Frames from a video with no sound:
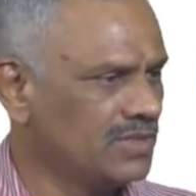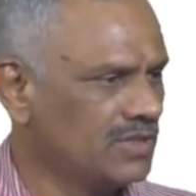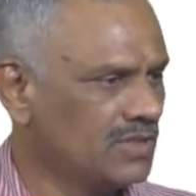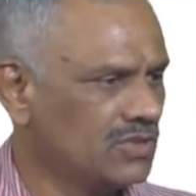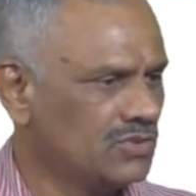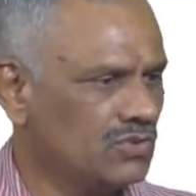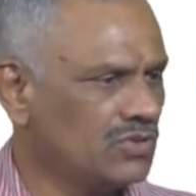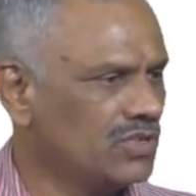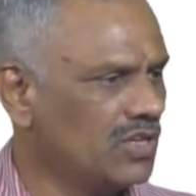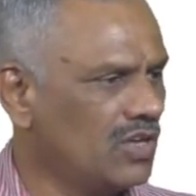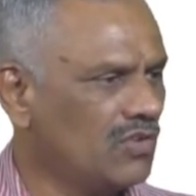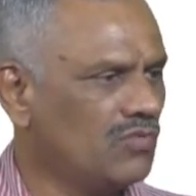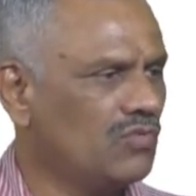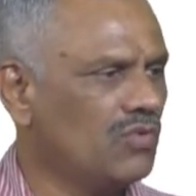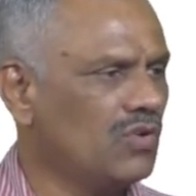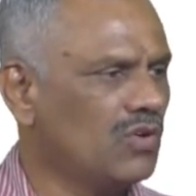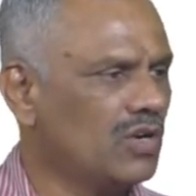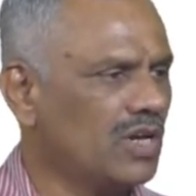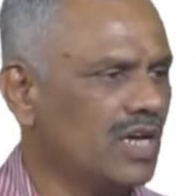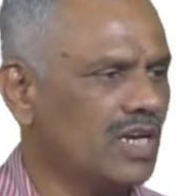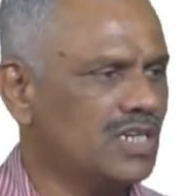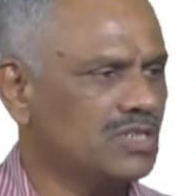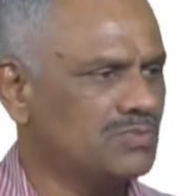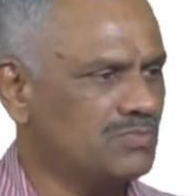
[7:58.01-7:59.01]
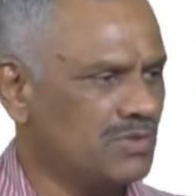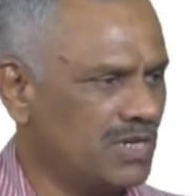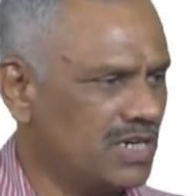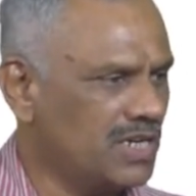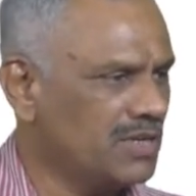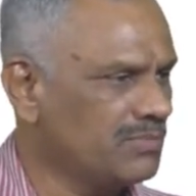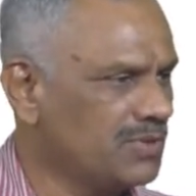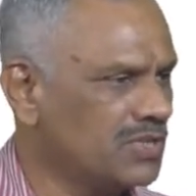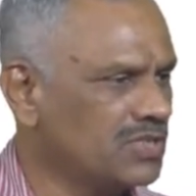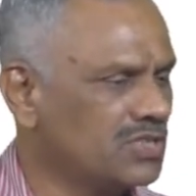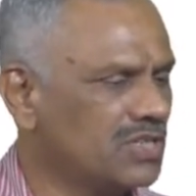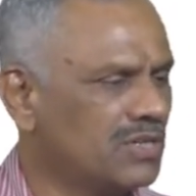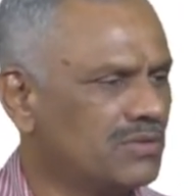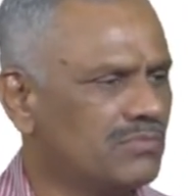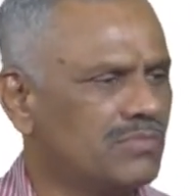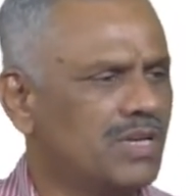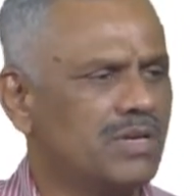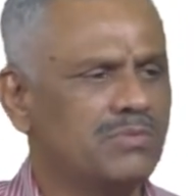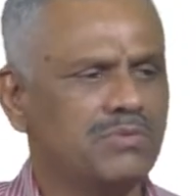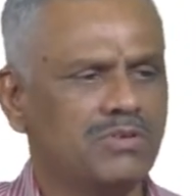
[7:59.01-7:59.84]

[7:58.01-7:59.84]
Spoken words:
So, therefore, corresponding pressure may be